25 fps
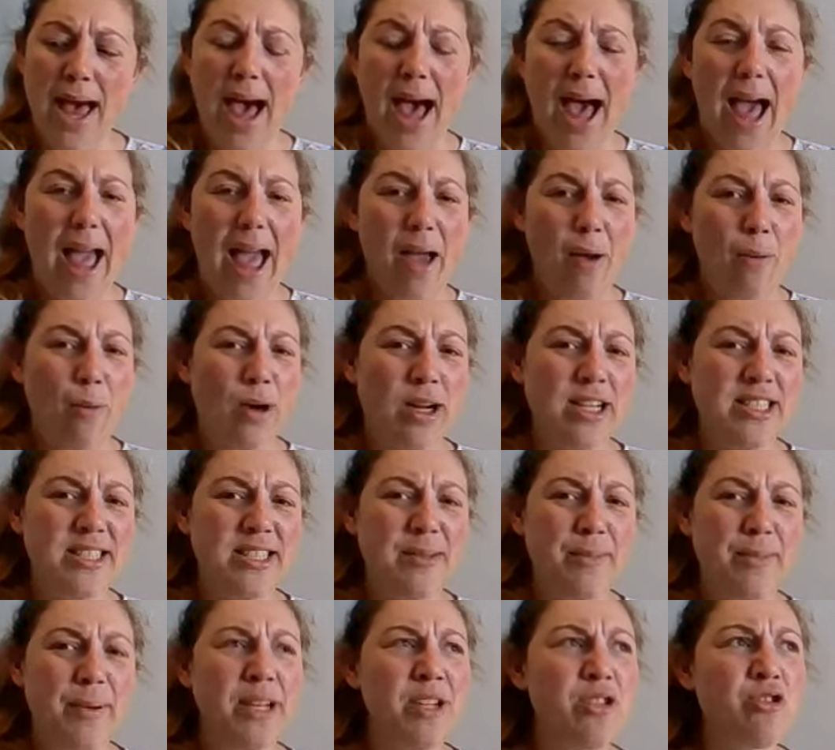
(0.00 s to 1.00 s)
it was a
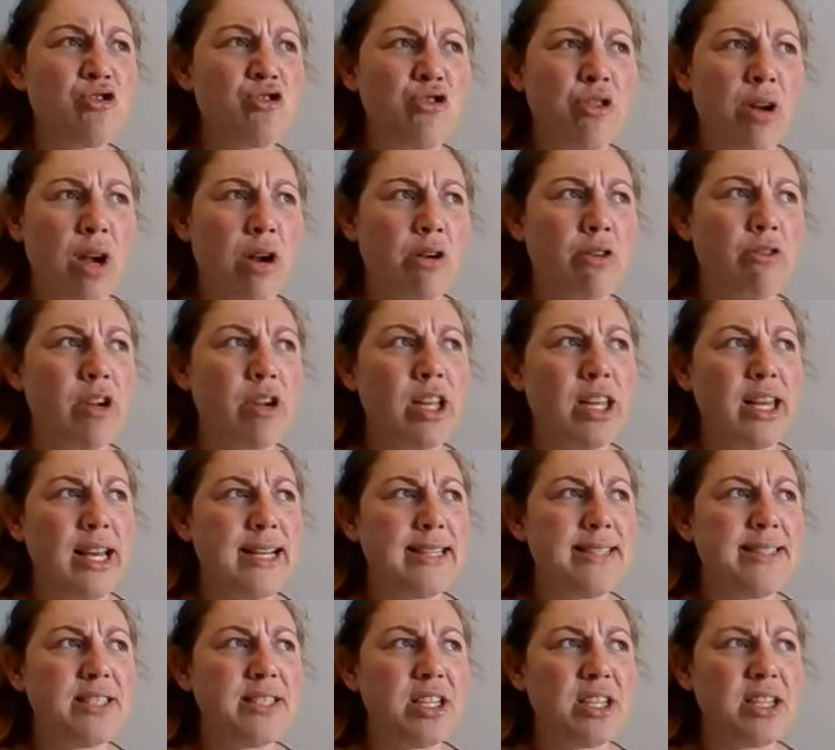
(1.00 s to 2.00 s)
bit dreary
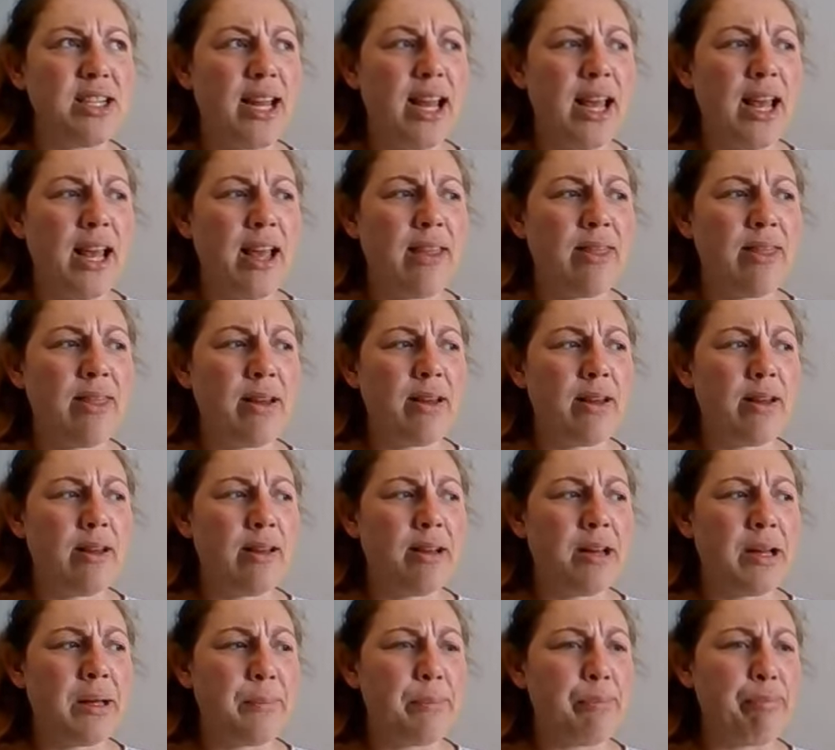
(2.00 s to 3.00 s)
yesterday.
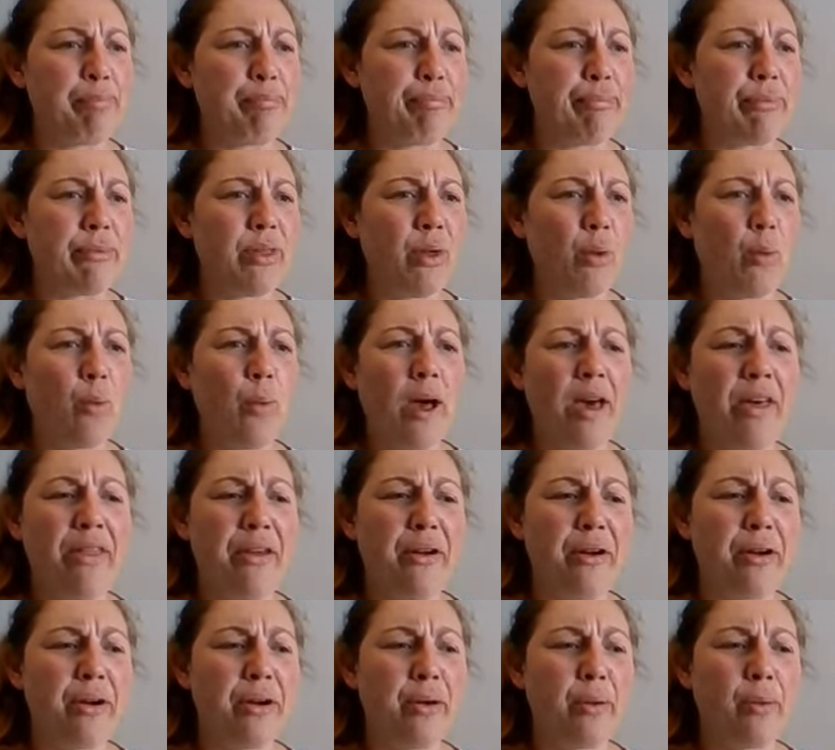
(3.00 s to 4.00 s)
The
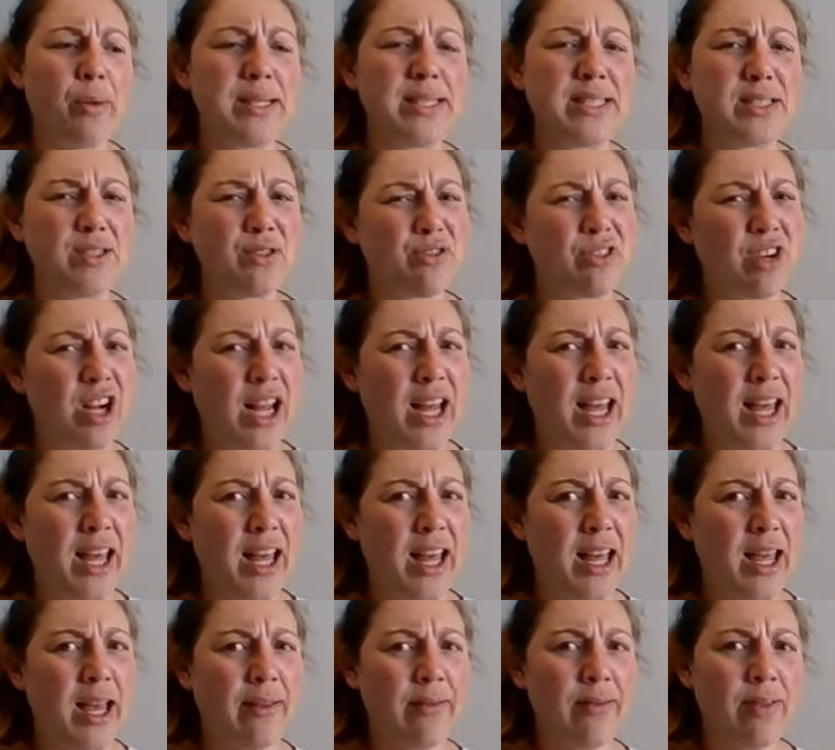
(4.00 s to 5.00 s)
weather was
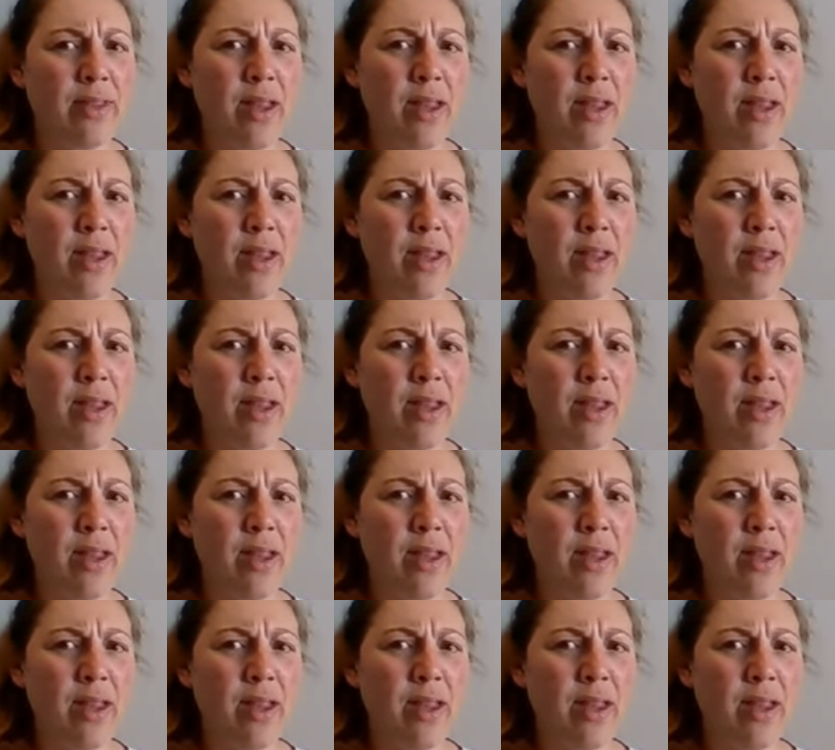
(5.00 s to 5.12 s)
gray and it